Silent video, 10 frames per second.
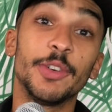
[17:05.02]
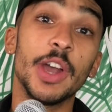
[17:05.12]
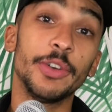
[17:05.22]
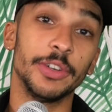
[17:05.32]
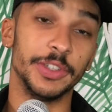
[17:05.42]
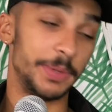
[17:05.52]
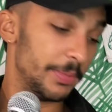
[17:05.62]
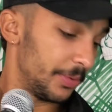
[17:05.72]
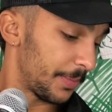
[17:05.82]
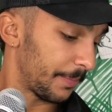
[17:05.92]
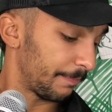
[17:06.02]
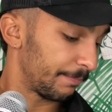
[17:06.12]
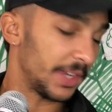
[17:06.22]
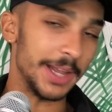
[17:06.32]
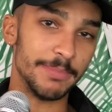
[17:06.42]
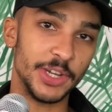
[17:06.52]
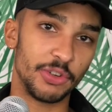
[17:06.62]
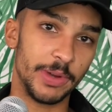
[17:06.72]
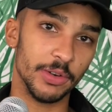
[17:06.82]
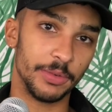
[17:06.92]
Crowder and his people, and Ben
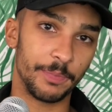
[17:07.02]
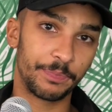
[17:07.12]
Shapiro.